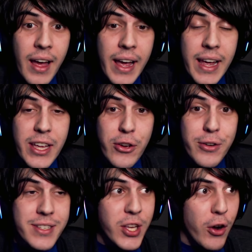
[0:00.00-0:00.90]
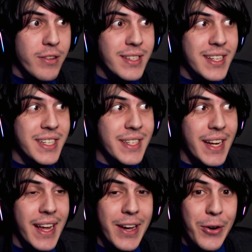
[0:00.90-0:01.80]
He used her as a
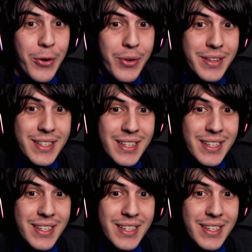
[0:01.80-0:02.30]
shield.